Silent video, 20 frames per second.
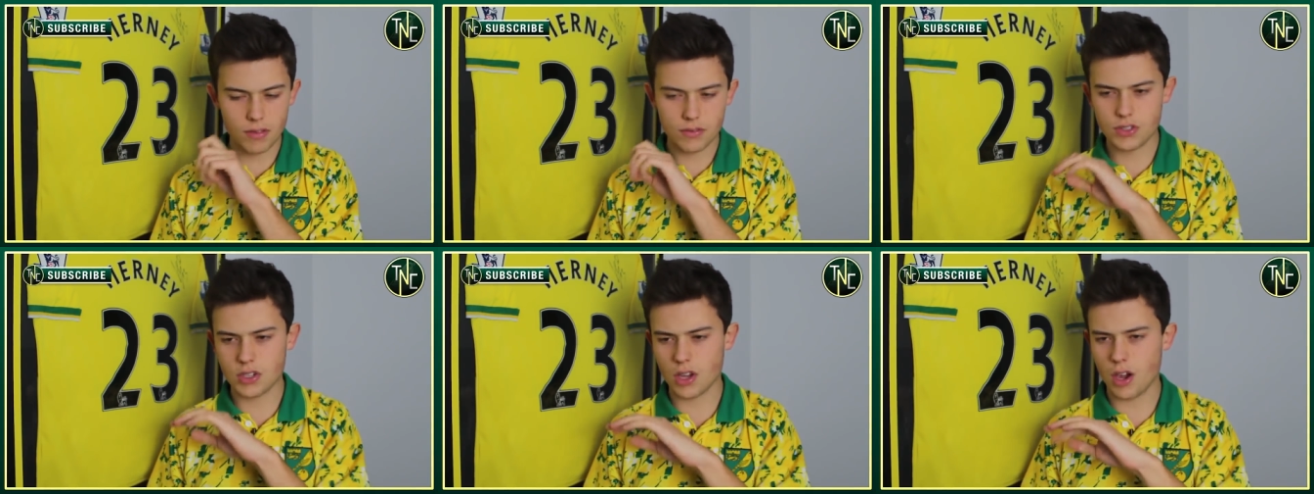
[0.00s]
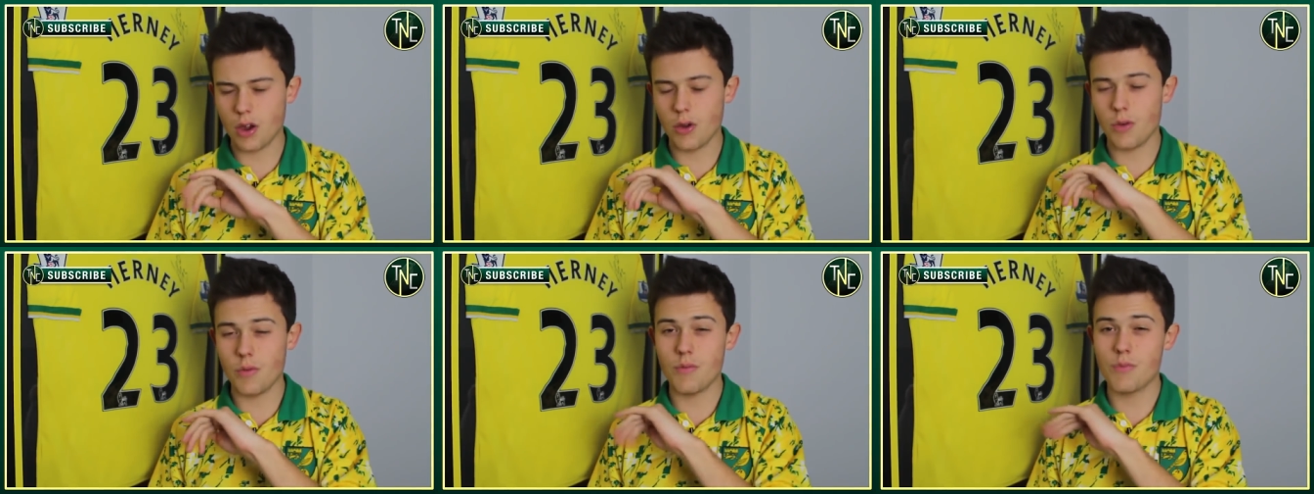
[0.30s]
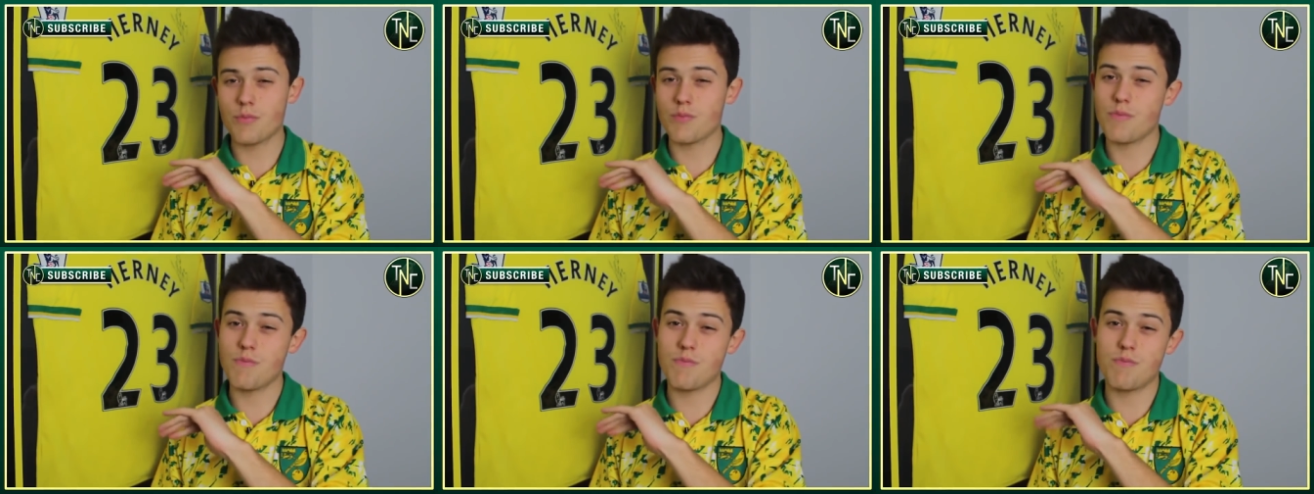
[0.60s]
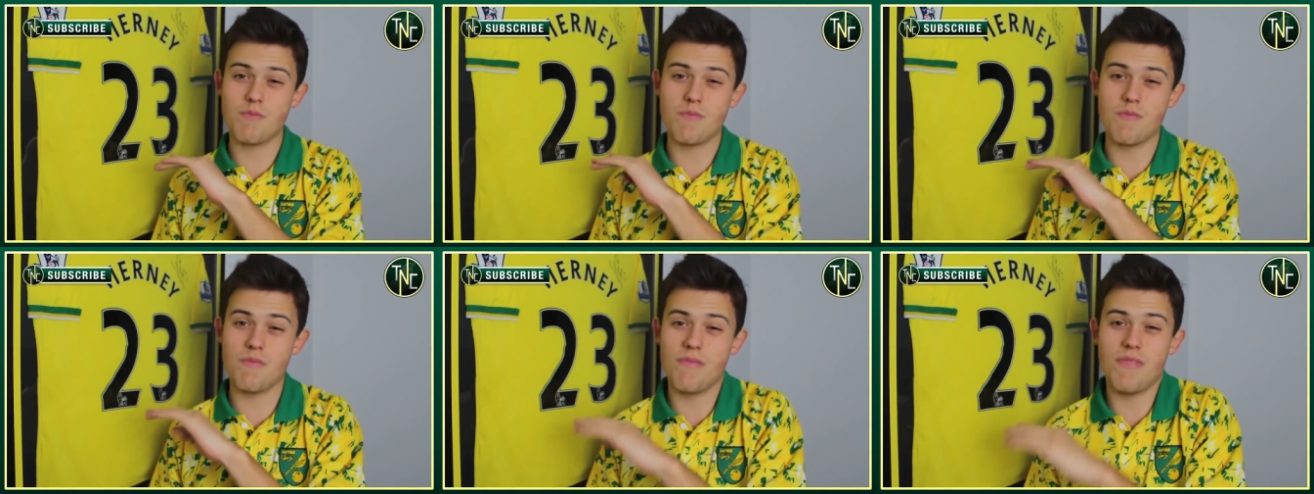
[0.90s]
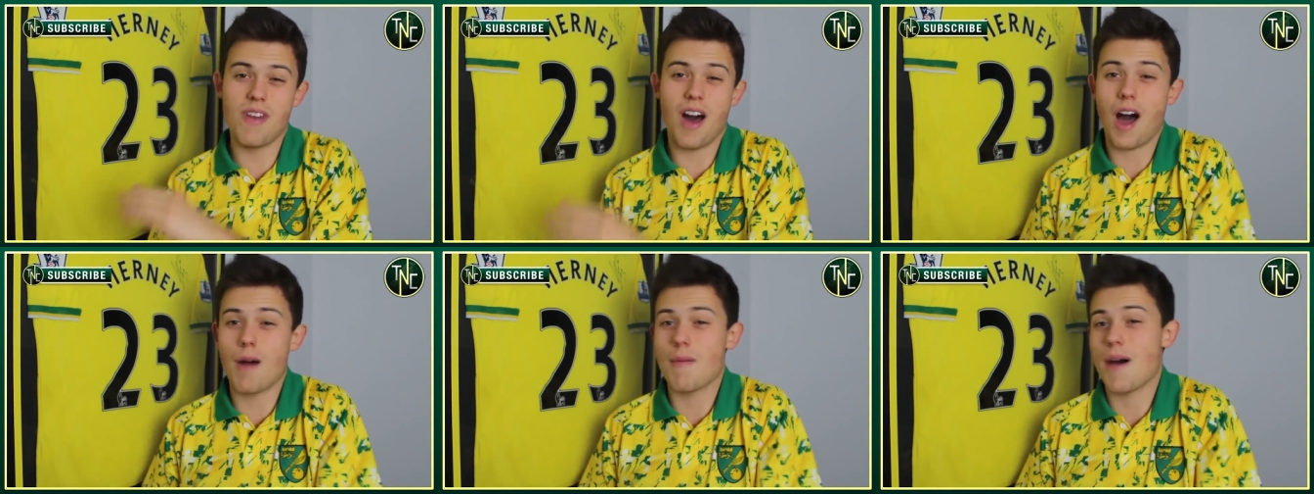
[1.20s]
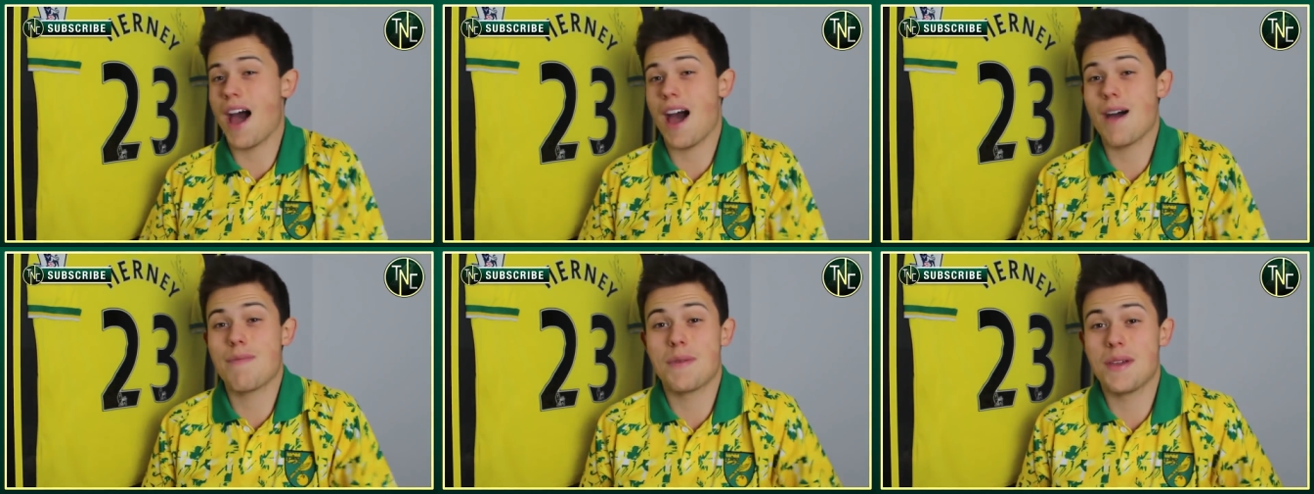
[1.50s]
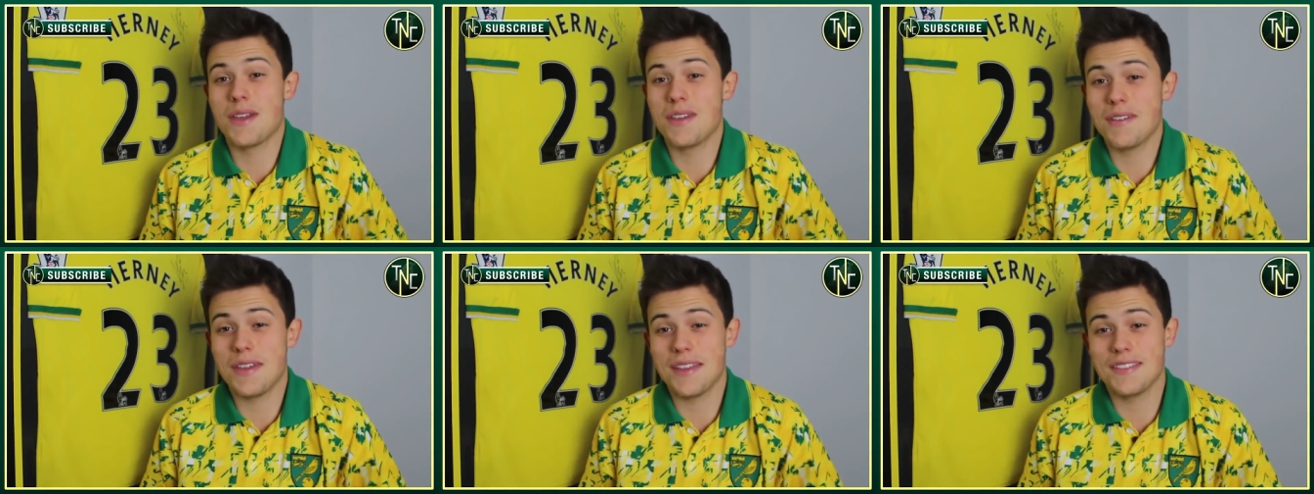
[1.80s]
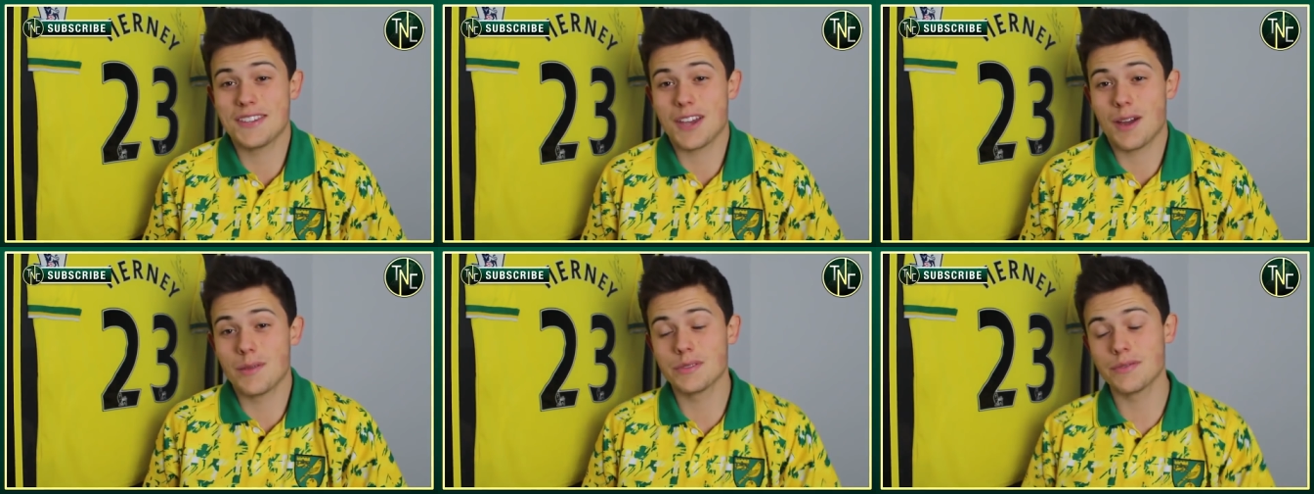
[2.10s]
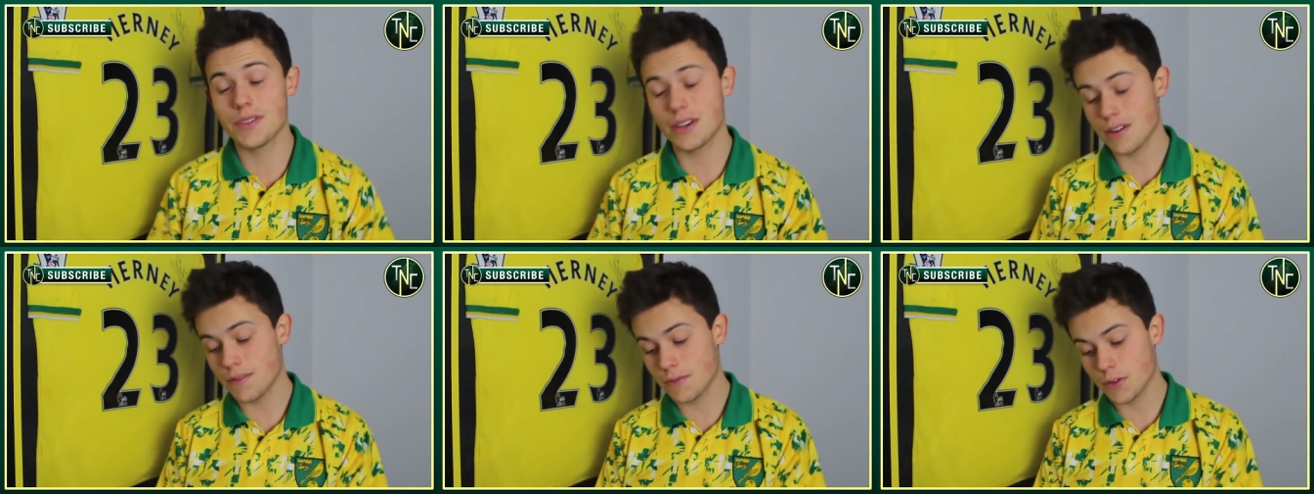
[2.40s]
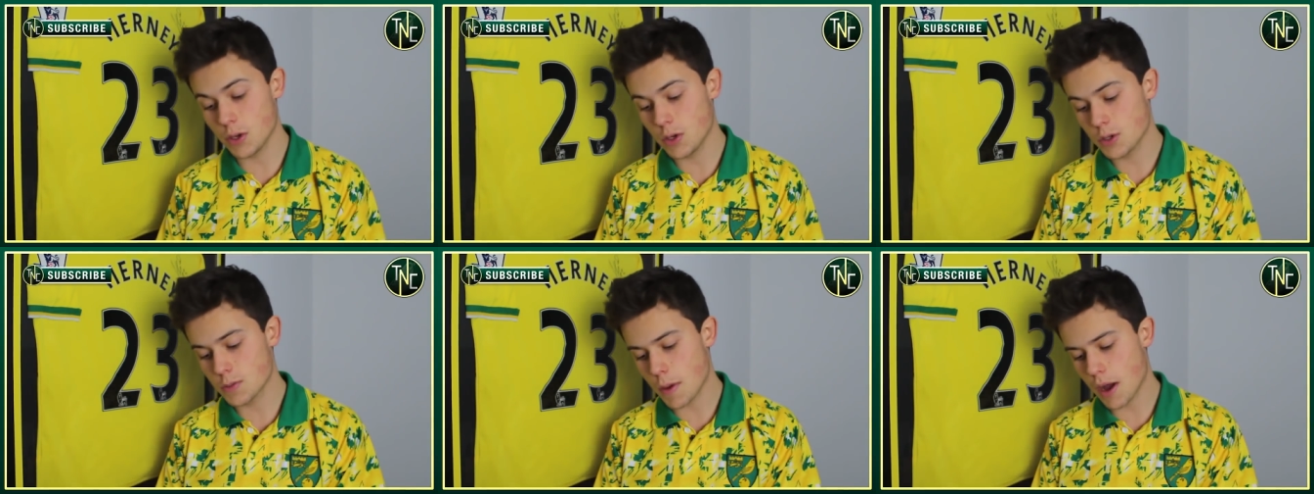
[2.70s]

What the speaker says: So I'm happy in terms of interviews,